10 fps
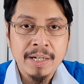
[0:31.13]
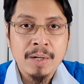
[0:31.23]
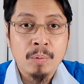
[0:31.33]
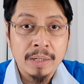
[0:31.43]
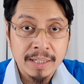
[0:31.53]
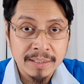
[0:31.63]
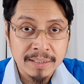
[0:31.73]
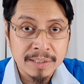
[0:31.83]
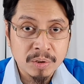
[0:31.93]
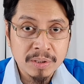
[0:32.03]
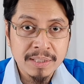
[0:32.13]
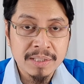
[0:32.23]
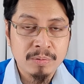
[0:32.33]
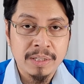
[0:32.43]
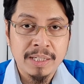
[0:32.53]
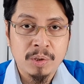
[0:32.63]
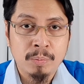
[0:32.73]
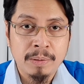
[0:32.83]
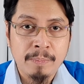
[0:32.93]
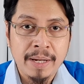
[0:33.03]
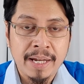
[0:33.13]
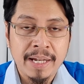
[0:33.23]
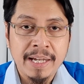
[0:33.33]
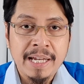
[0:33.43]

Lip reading: what are the resources we need to prepare,